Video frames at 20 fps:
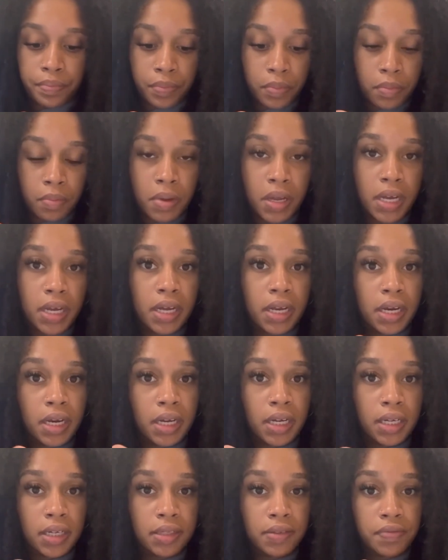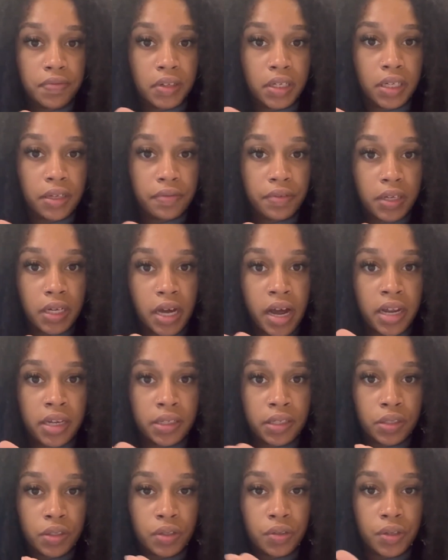make it an even
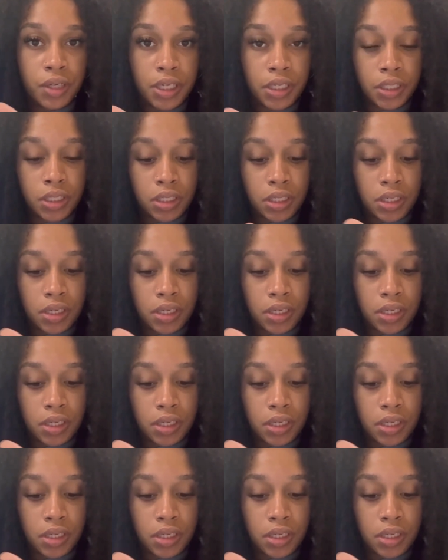concentration